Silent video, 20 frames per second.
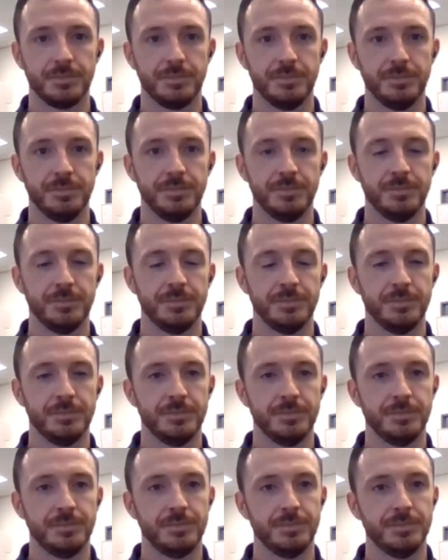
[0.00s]

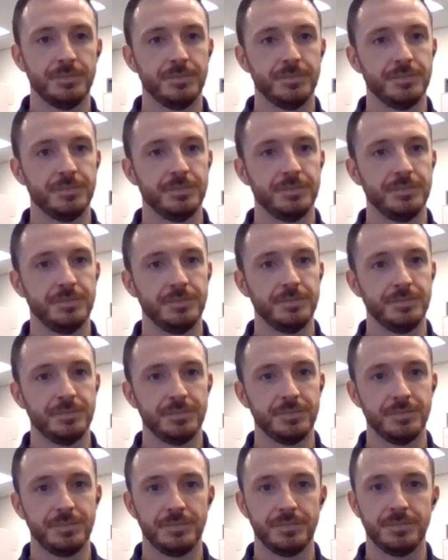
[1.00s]

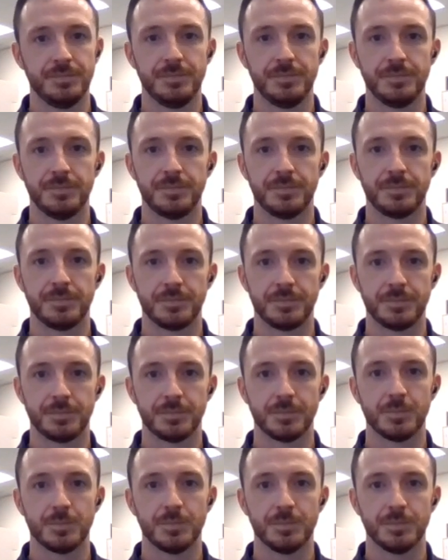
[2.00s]

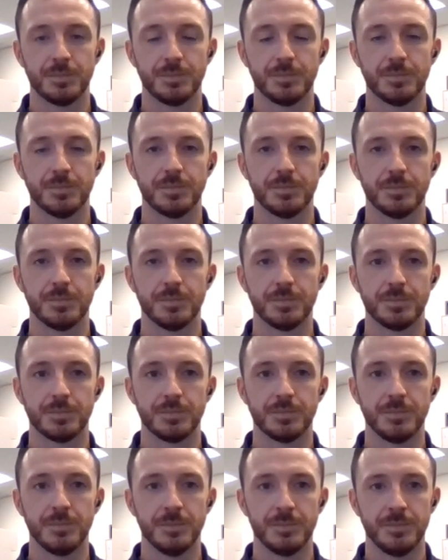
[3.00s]

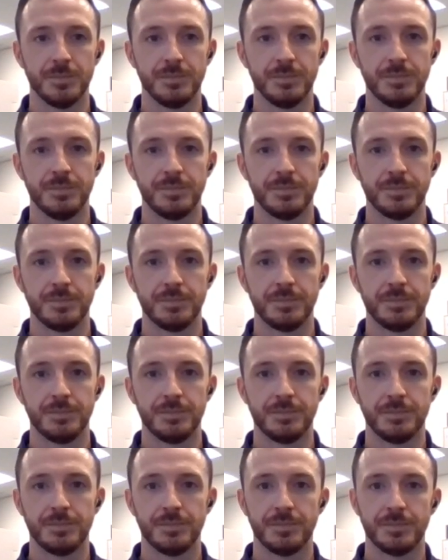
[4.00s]

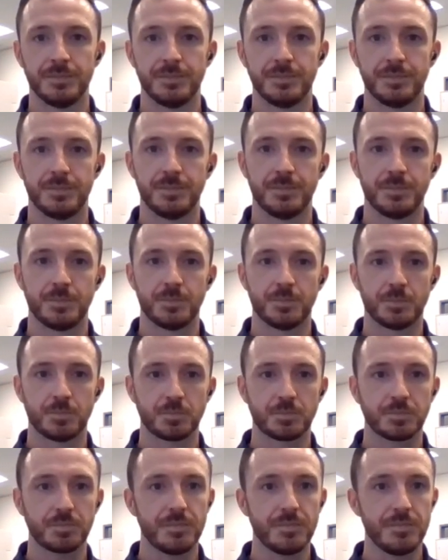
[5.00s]

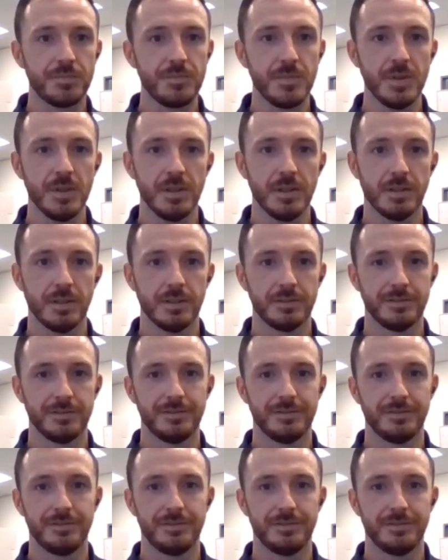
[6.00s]
No words are spoken by the person on screen.